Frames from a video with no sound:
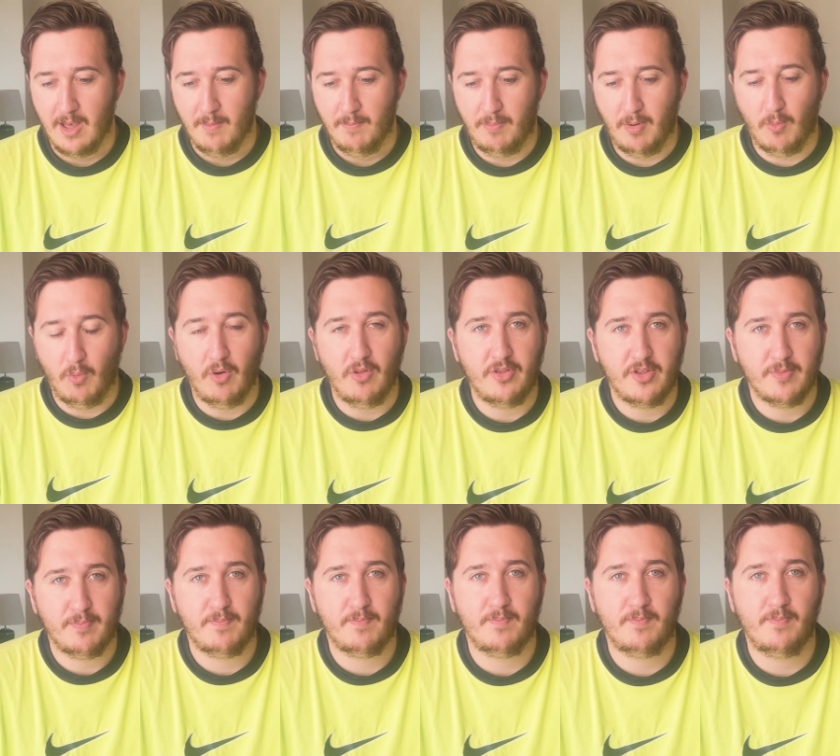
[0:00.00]
But what
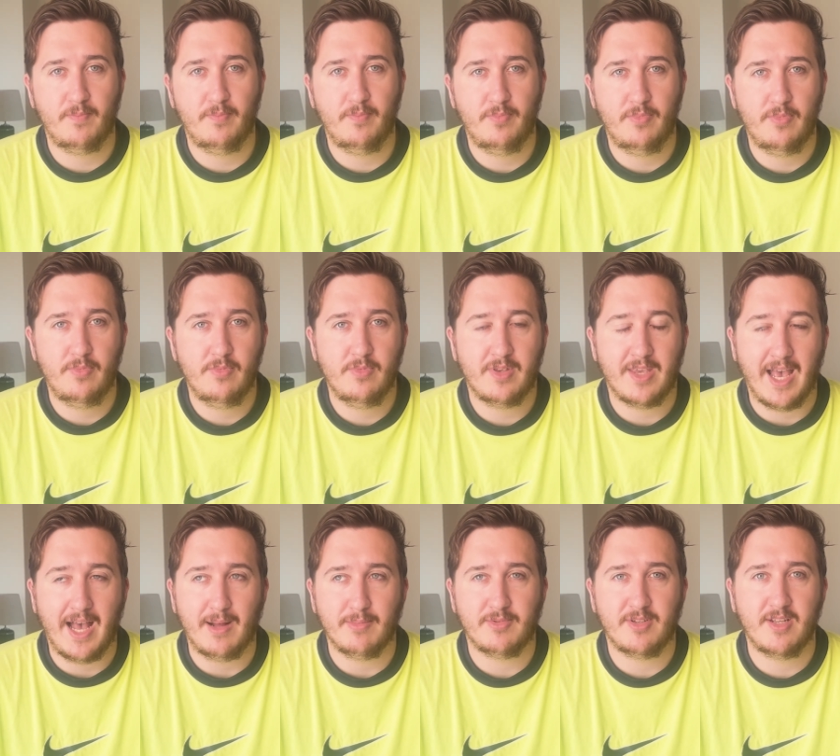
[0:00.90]
the
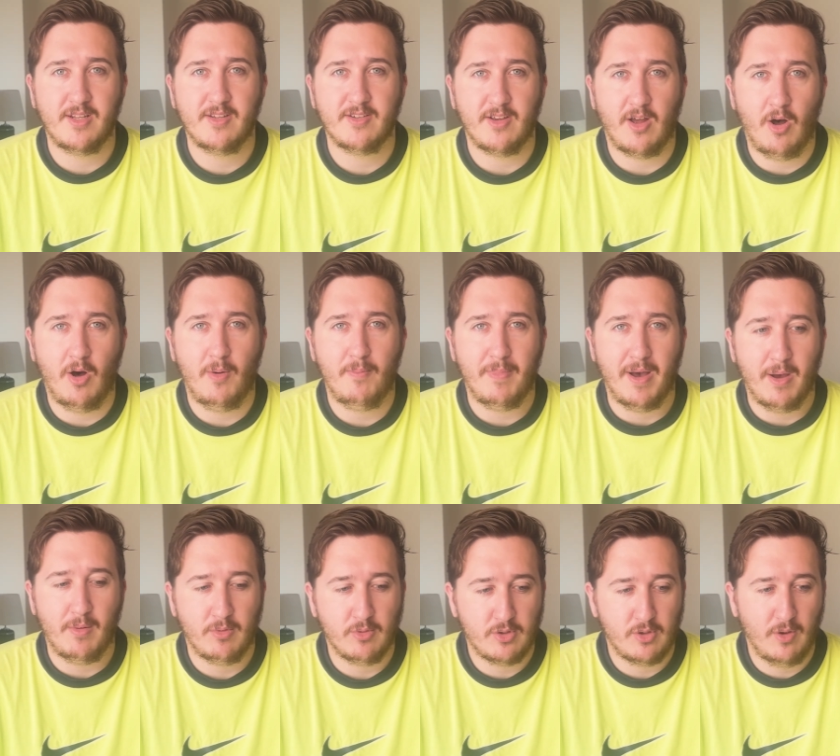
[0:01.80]
captain's
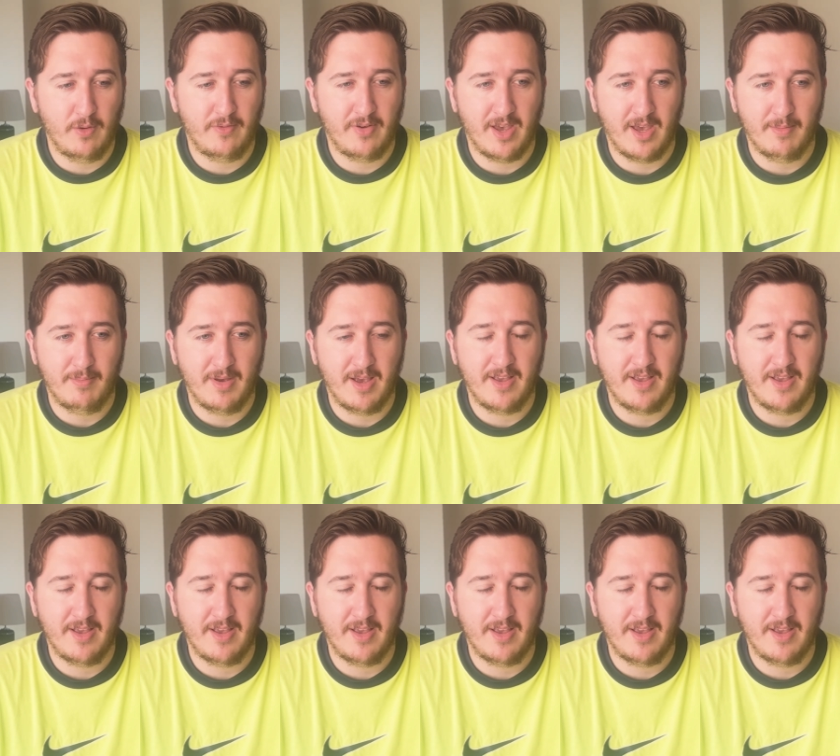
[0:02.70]
armband will do for him